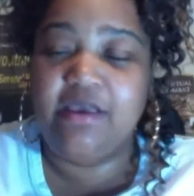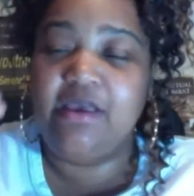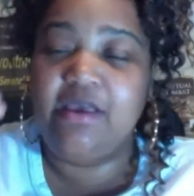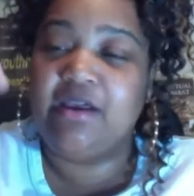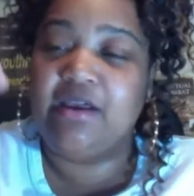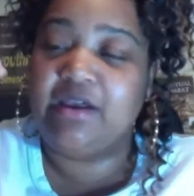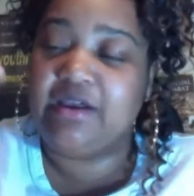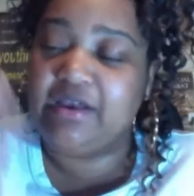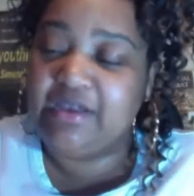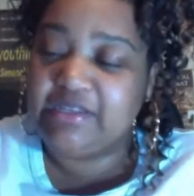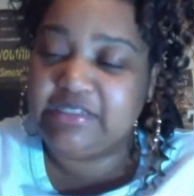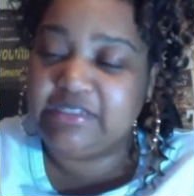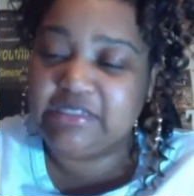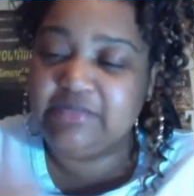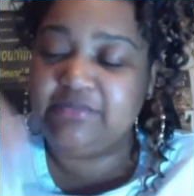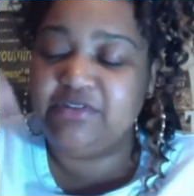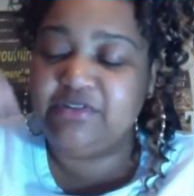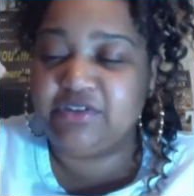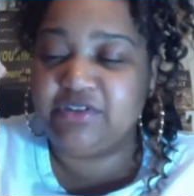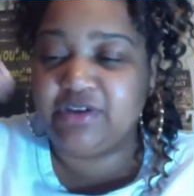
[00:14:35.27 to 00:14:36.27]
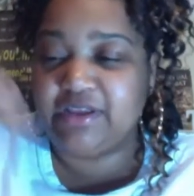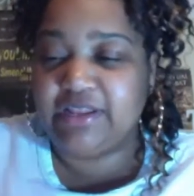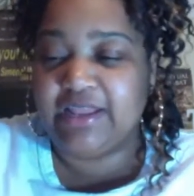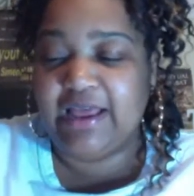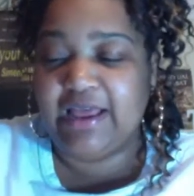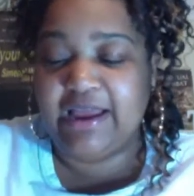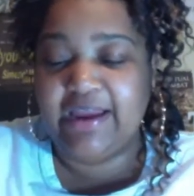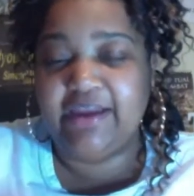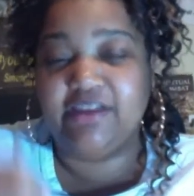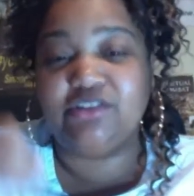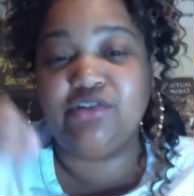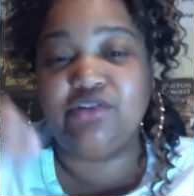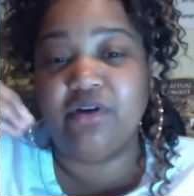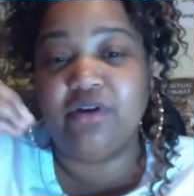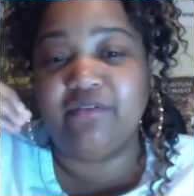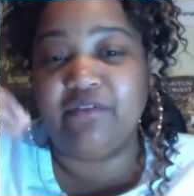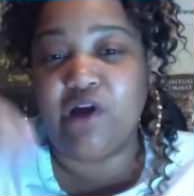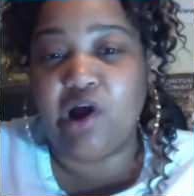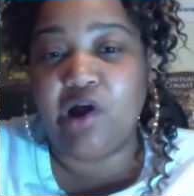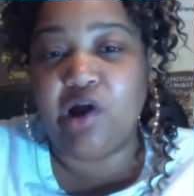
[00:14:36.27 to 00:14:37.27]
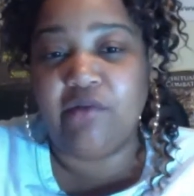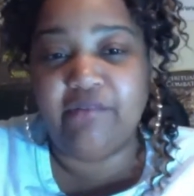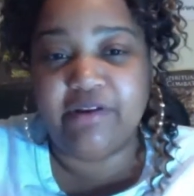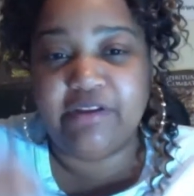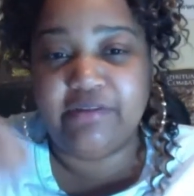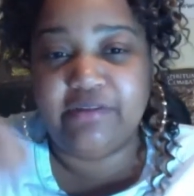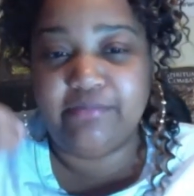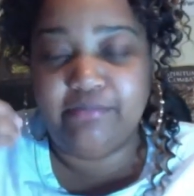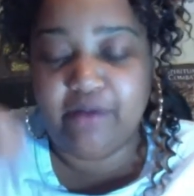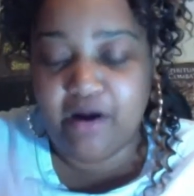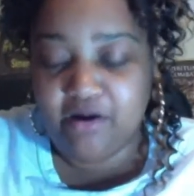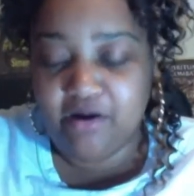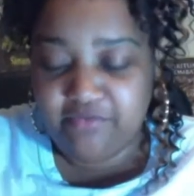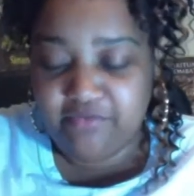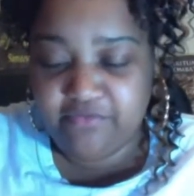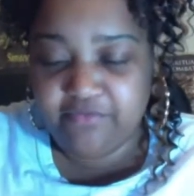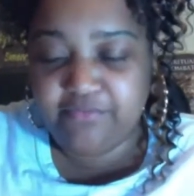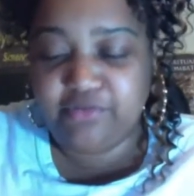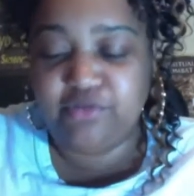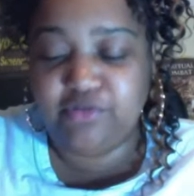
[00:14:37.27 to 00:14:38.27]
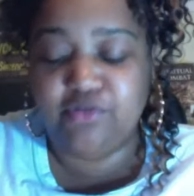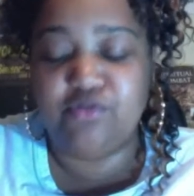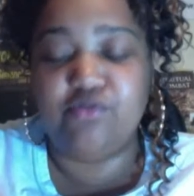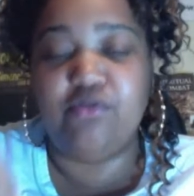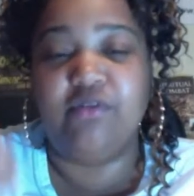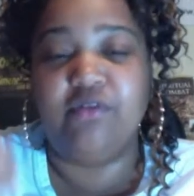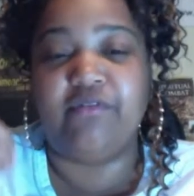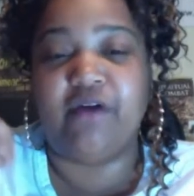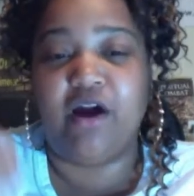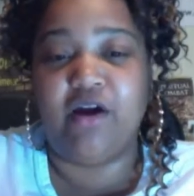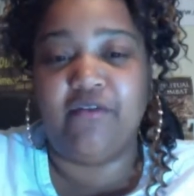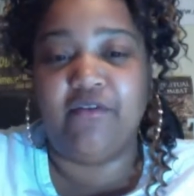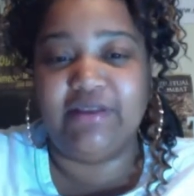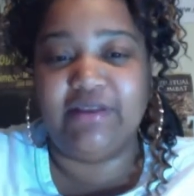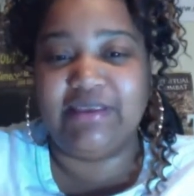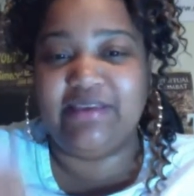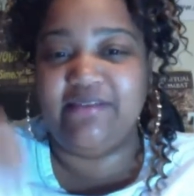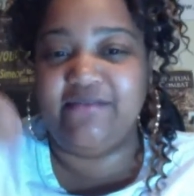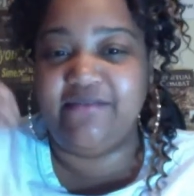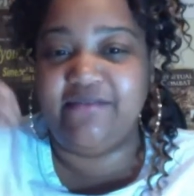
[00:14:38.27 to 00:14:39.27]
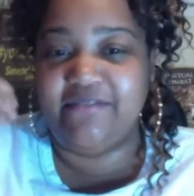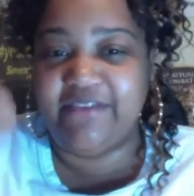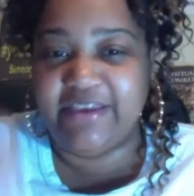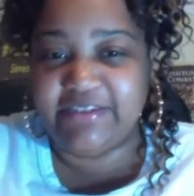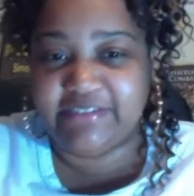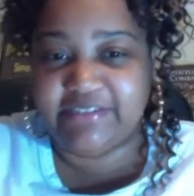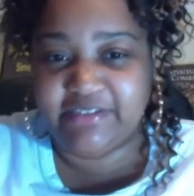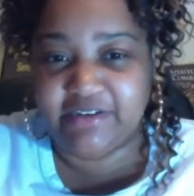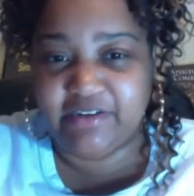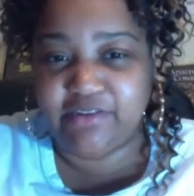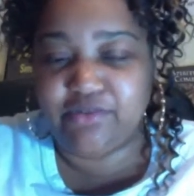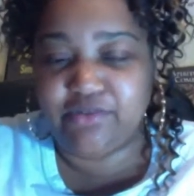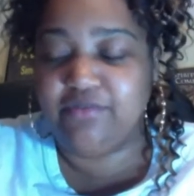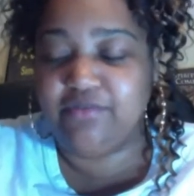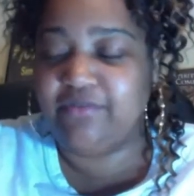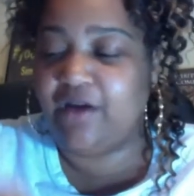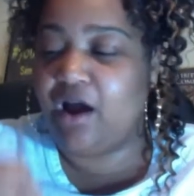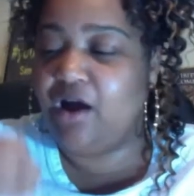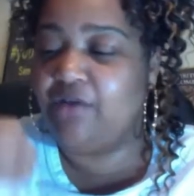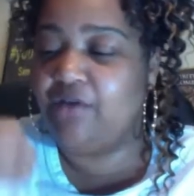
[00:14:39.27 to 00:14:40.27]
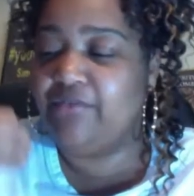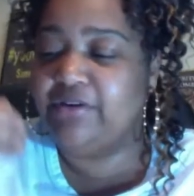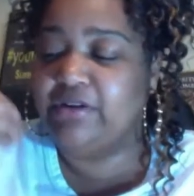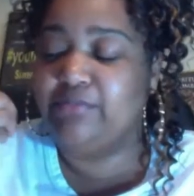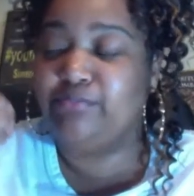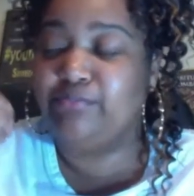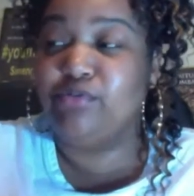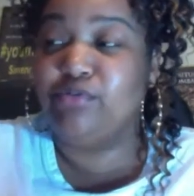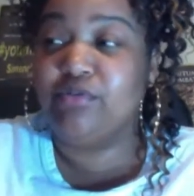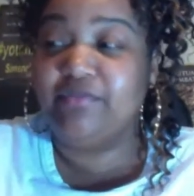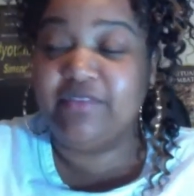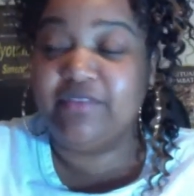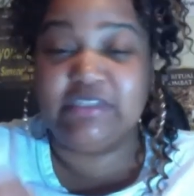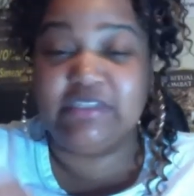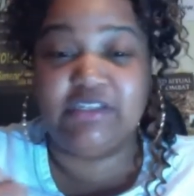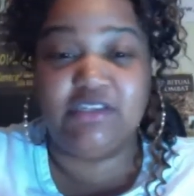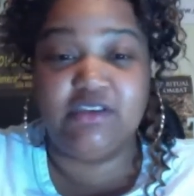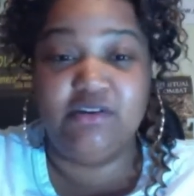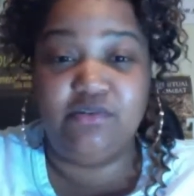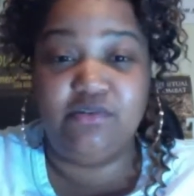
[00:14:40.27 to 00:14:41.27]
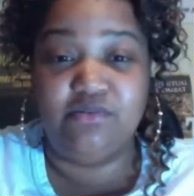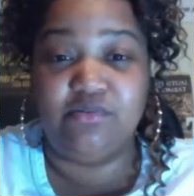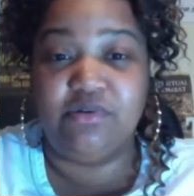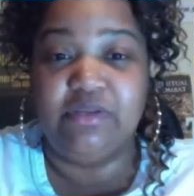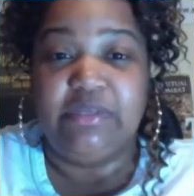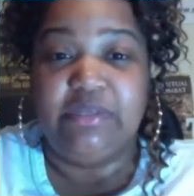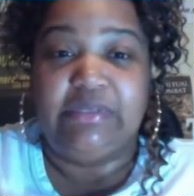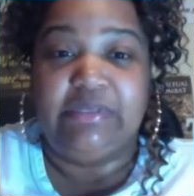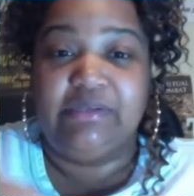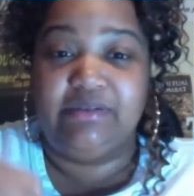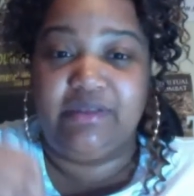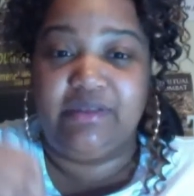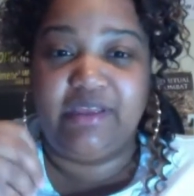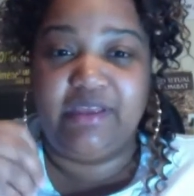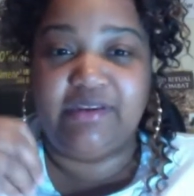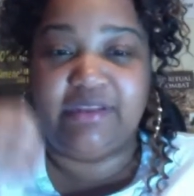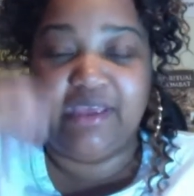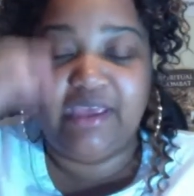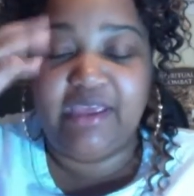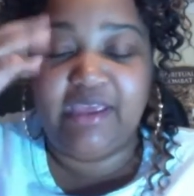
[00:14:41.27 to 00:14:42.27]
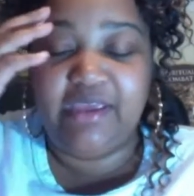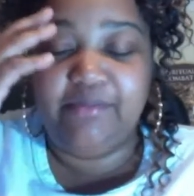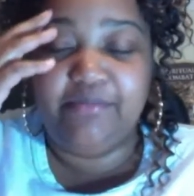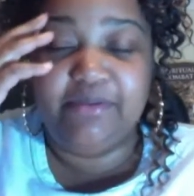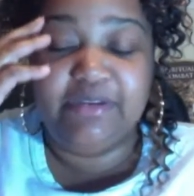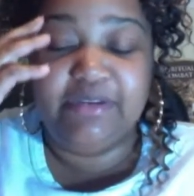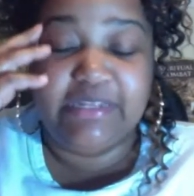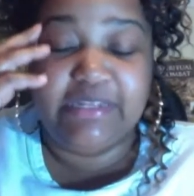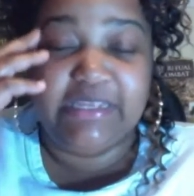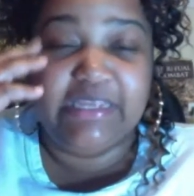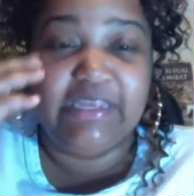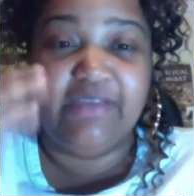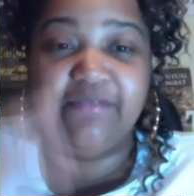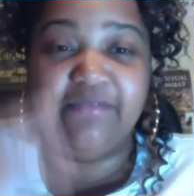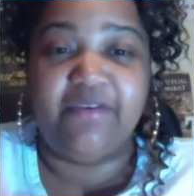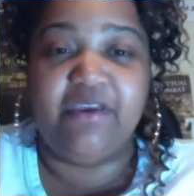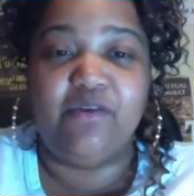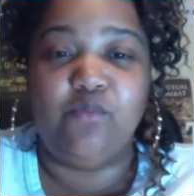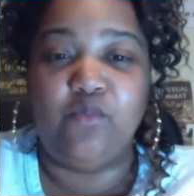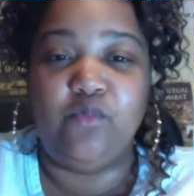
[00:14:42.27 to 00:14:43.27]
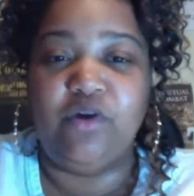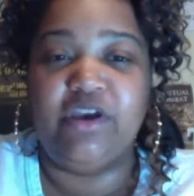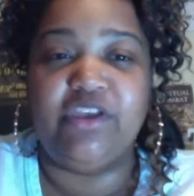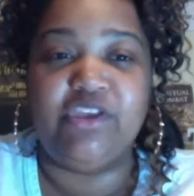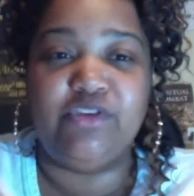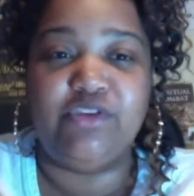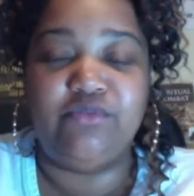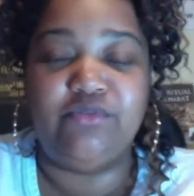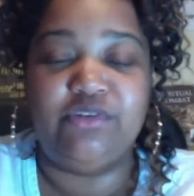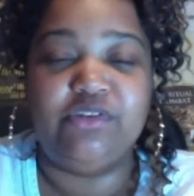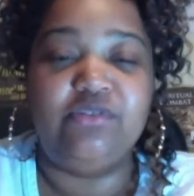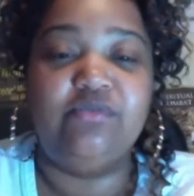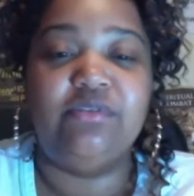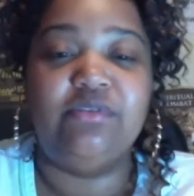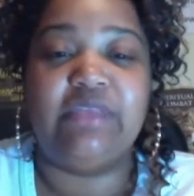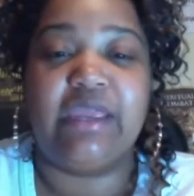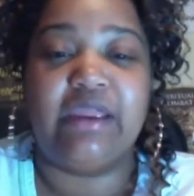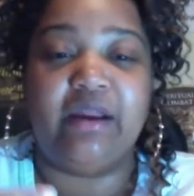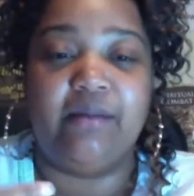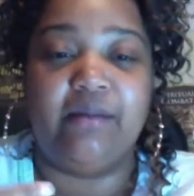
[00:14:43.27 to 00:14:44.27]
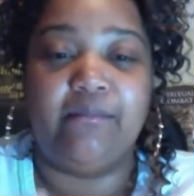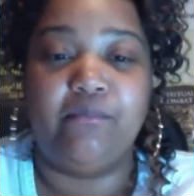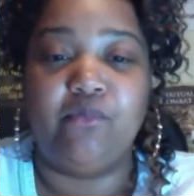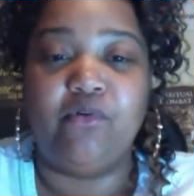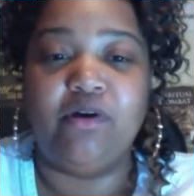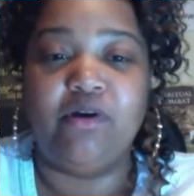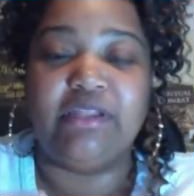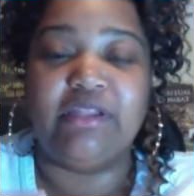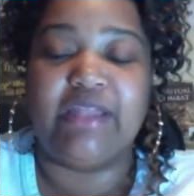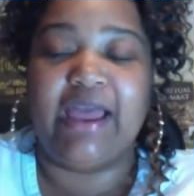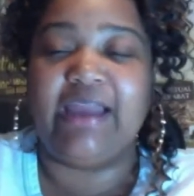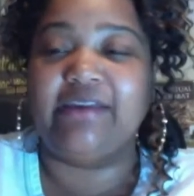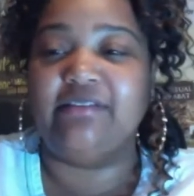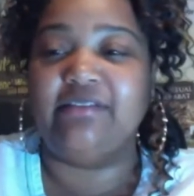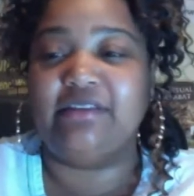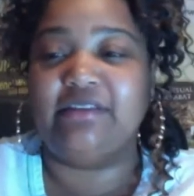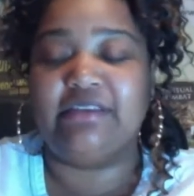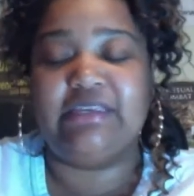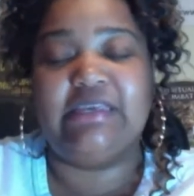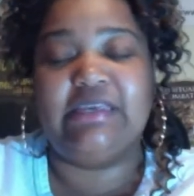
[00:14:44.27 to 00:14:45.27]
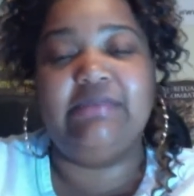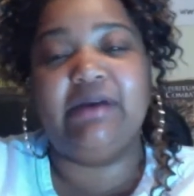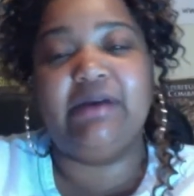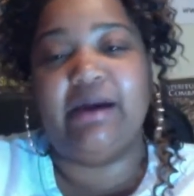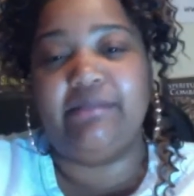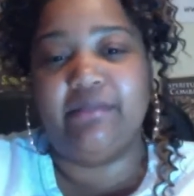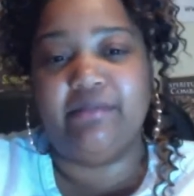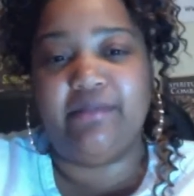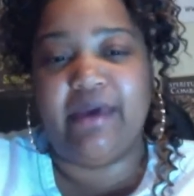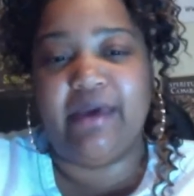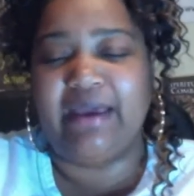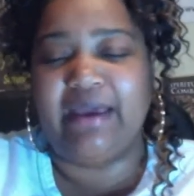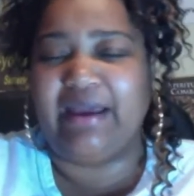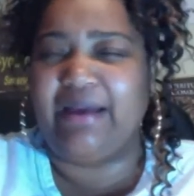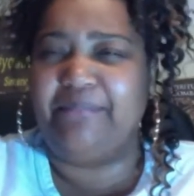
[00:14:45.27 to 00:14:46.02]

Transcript: Customers are clients who have already bought from you, who have already invested in you, have already proven to you that they believe in what you do. They are more likely to keep coming back.